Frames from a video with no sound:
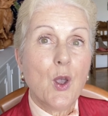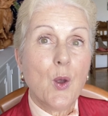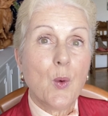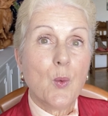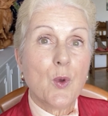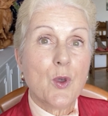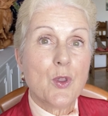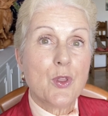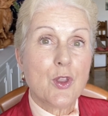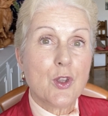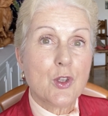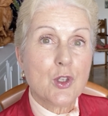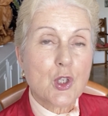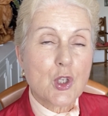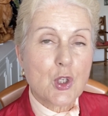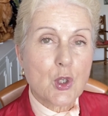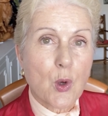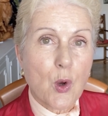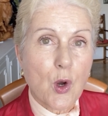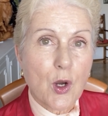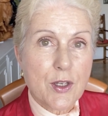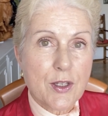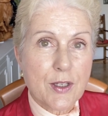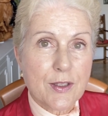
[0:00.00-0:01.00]
with the
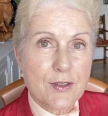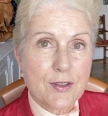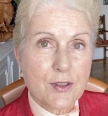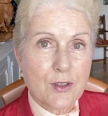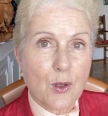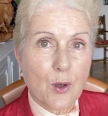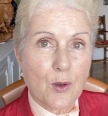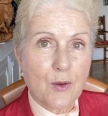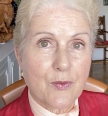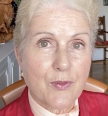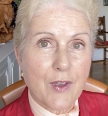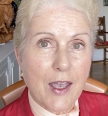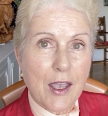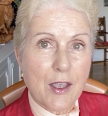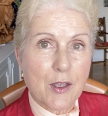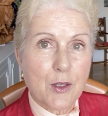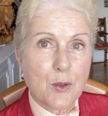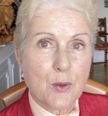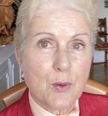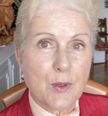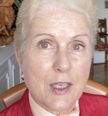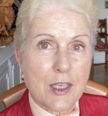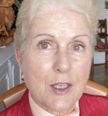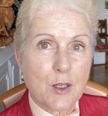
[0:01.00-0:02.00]
shortest note
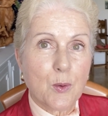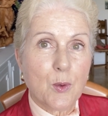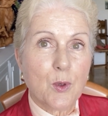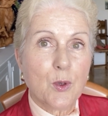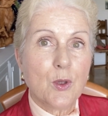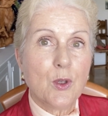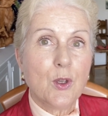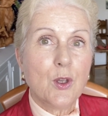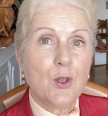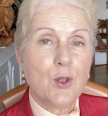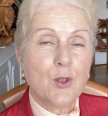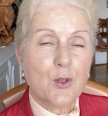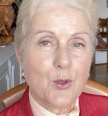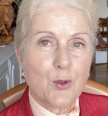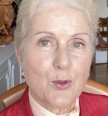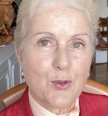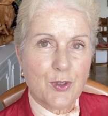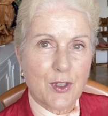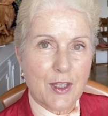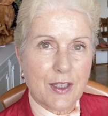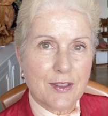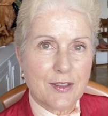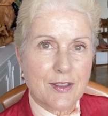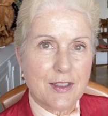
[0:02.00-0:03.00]
value equal to
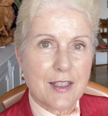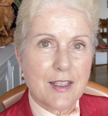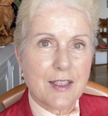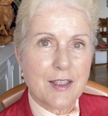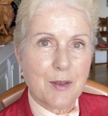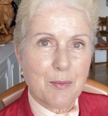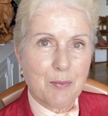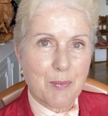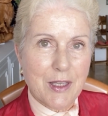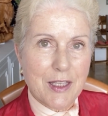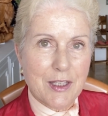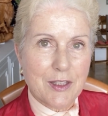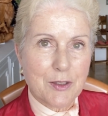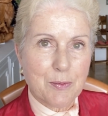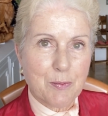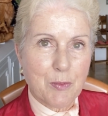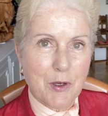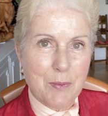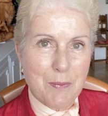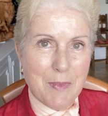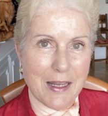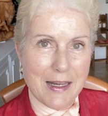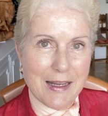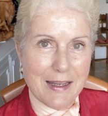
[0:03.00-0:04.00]
60 beats
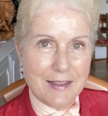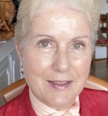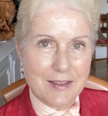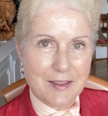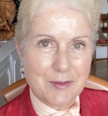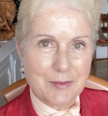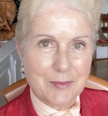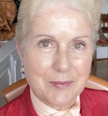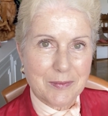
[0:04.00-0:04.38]
per minute.